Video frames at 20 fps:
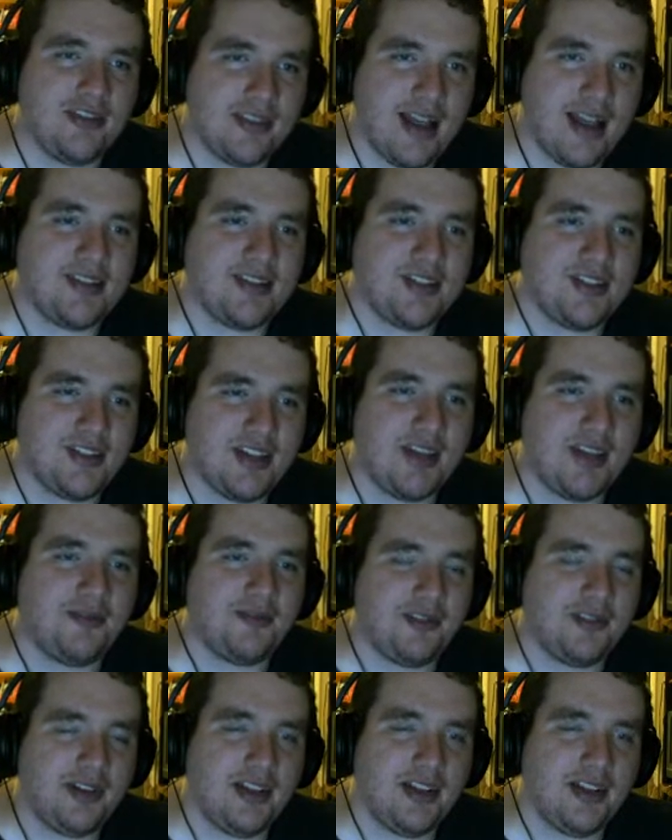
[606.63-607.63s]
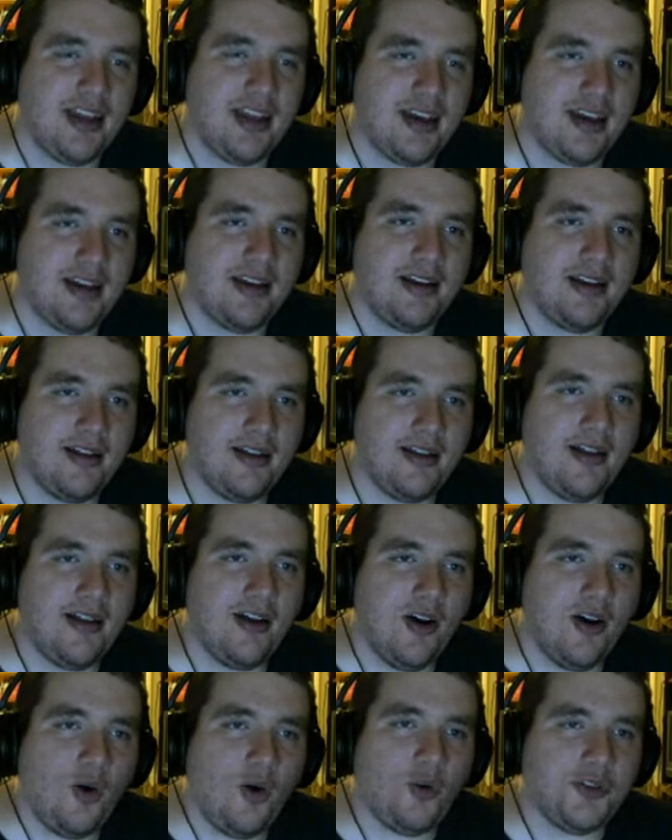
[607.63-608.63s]
That's definitely a
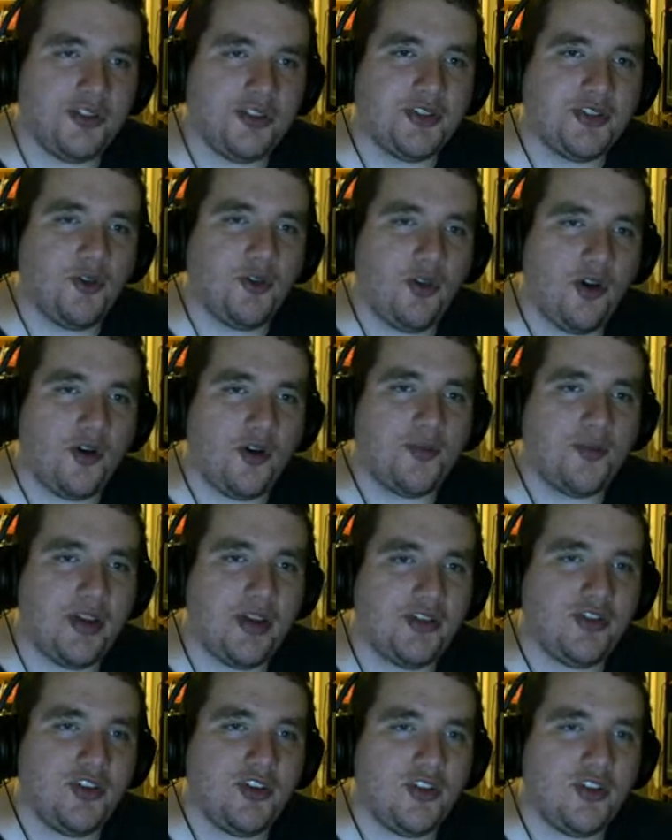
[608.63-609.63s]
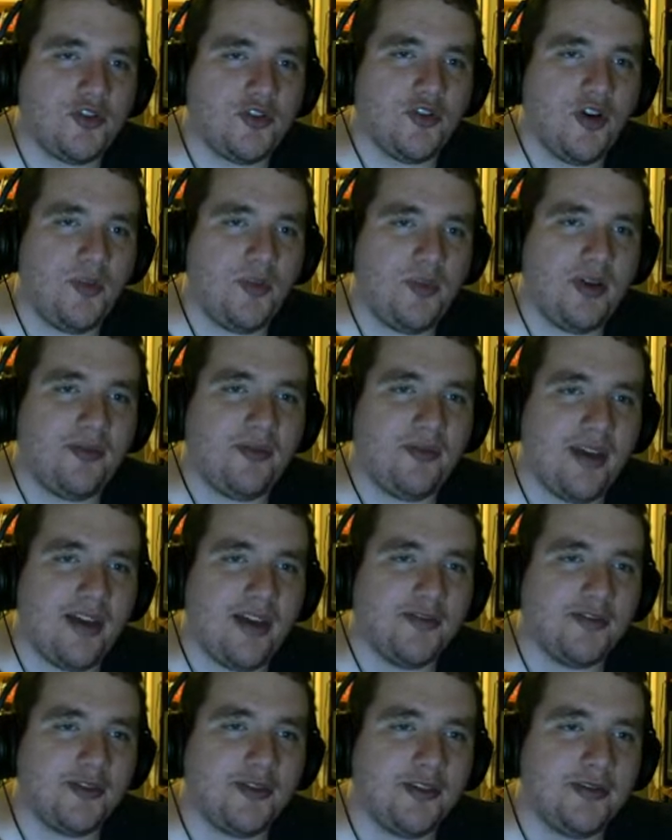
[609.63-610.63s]
old-school RPG trope, if
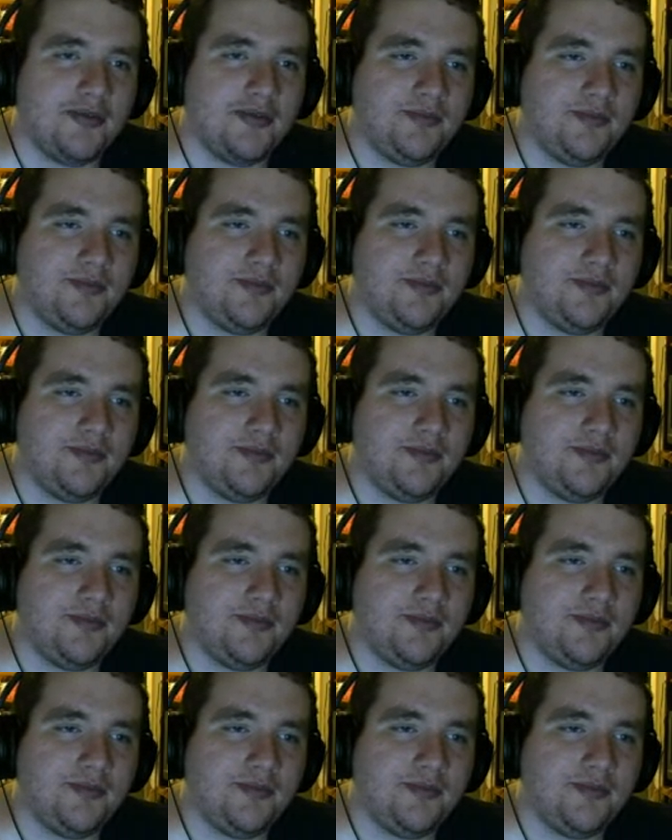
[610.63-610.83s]
ever.